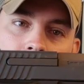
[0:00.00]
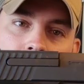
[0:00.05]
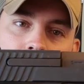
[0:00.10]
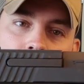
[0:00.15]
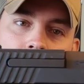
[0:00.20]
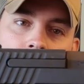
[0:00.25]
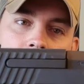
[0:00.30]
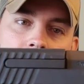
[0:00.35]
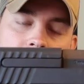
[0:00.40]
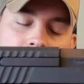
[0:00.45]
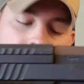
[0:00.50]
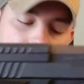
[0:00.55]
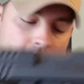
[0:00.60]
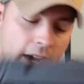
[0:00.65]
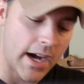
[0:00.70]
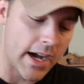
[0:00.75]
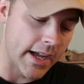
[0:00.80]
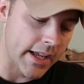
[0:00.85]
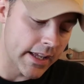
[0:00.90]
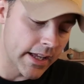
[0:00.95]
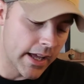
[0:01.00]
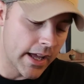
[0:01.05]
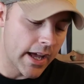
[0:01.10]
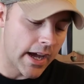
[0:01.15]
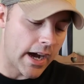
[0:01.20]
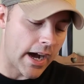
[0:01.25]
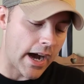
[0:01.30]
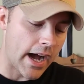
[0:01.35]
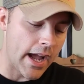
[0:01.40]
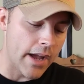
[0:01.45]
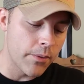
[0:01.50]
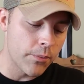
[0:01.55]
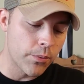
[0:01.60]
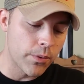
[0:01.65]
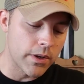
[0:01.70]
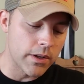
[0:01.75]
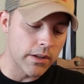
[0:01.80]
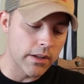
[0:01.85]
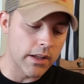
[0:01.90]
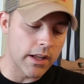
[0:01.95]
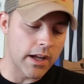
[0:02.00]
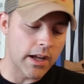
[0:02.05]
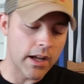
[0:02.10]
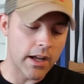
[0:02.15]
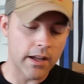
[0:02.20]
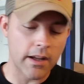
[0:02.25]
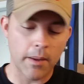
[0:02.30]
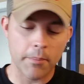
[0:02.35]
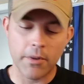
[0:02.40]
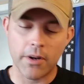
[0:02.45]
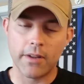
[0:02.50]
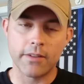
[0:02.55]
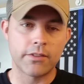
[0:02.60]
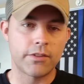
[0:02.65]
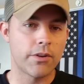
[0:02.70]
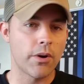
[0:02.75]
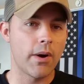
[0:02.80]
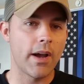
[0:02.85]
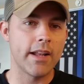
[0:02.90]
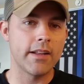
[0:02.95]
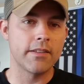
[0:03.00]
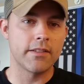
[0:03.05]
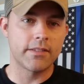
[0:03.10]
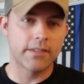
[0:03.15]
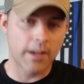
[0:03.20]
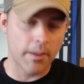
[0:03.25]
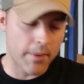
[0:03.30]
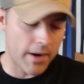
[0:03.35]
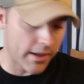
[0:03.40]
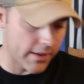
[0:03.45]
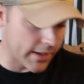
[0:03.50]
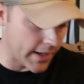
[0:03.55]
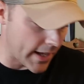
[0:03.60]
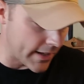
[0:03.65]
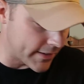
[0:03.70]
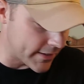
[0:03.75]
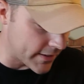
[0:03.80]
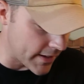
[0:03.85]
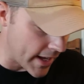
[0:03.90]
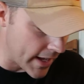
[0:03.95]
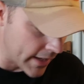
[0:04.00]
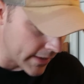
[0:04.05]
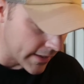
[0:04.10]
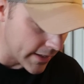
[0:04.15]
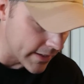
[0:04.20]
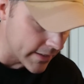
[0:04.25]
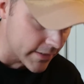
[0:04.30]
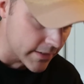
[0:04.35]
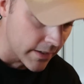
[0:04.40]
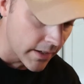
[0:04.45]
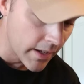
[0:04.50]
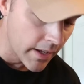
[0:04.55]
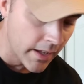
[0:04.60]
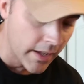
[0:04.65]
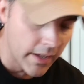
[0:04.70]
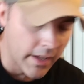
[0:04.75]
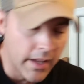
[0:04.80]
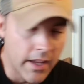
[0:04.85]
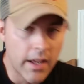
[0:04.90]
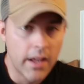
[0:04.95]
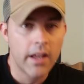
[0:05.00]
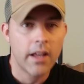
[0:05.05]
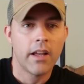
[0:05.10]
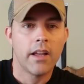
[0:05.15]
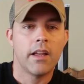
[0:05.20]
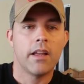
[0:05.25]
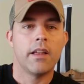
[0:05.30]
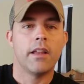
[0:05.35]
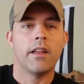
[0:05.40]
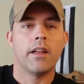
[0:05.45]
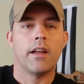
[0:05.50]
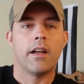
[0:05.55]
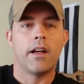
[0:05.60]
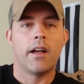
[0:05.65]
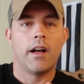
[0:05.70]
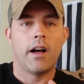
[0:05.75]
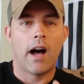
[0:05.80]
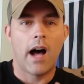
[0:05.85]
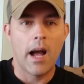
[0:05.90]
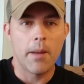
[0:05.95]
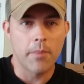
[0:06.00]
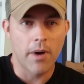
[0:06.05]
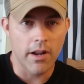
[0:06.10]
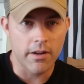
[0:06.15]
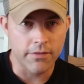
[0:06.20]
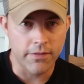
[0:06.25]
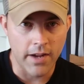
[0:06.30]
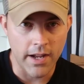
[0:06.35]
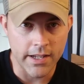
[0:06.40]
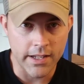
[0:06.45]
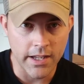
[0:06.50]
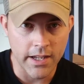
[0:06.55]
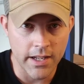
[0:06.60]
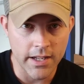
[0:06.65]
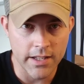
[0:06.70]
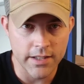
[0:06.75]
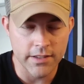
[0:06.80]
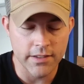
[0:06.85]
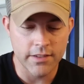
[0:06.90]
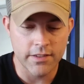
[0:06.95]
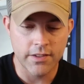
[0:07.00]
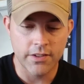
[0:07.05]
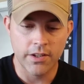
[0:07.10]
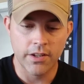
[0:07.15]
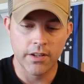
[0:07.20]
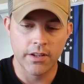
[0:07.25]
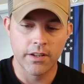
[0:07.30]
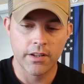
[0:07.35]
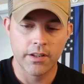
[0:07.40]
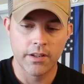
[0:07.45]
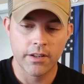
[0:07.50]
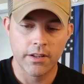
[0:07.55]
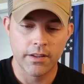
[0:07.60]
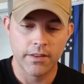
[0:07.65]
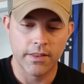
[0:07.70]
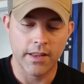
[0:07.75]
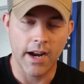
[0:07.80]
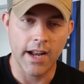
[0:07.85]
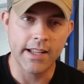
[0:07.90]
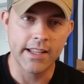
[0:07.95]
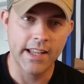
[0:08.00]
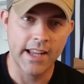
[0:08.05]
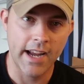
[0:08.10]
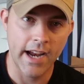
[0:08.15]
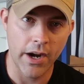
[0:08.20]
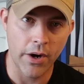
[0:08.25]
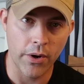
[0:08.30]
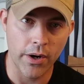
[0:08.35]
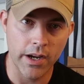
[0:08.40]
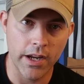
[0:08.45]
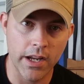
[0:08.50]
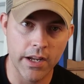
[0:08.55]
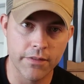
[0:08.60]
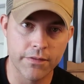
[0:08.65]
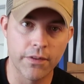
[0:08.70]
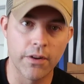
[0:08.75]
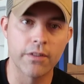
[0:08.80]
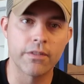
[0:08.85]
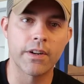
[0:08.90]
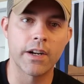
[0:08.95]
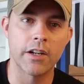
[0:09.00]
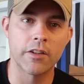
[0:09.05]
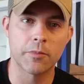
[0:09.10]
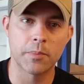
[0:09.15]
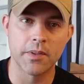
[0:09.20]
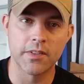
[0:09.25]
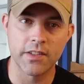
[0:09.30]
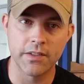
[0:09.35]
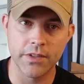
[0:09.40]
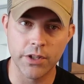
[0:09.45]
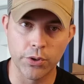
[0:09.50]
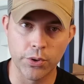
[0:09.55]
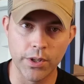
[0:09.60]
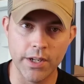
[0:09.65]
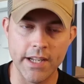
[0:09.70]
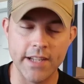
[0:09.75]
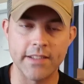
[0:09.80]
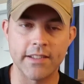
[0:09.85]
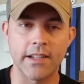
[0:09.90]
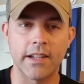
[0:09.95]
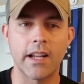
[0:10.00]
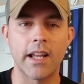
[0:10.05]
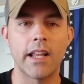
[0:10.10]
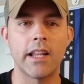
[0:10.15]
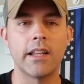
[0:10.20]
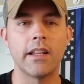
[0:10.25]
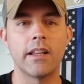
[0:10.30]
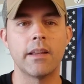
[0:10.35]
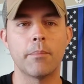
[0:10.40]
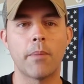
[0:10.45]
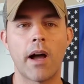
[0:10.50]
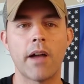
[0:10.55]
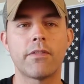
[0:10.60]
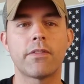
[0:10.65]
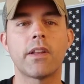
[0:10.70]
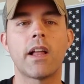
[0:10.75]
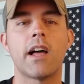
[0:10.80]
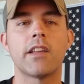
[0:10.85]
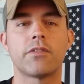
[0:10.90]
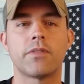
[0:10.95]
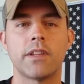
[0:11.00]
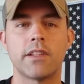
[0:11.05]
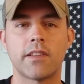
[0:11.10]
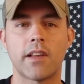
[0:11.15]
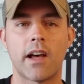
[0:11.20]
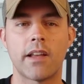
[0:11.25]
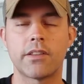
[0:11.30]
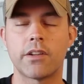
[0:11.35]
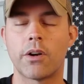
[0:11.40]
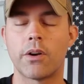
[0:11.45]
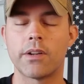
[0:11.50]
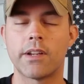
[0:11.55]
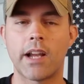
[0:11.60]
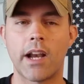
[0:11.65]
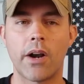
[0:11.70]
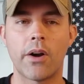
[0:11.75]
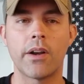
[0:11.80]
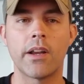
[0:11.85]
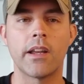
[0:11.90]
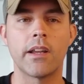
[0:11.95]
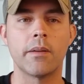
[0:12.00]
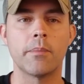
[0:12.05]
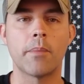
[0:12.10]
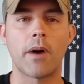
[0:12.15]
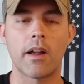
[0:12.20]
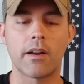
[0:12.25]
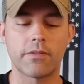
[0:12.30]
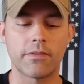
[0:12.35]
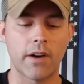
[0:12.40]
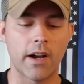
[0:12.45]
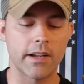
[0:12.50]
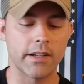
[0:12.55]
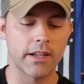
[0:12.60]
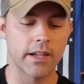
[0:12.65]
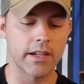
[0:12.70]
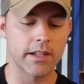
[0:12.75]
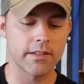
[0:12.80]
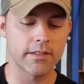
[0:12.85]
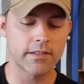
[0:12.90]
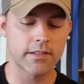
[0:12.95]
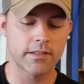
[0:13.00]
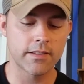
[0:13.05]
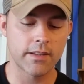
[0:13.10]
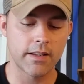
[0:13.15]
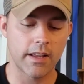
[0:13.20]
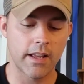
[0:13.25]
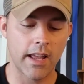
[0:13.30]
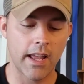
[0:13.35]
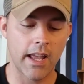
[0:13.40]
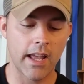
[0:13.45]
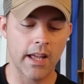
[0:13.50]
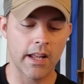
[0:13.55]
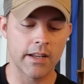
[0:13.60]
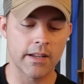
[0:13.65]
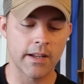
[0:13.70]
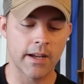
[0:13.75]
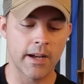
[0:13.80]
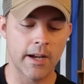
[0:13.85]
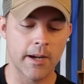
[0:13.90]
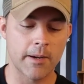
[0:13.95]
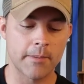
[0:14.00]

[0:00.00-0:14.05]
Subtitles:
if you got a keen eye. I'm gonna go ahead and come out of the gate saying this. I modify guns that I carry for a very specific reason, and my philosophy is out there on carrying modified guns, and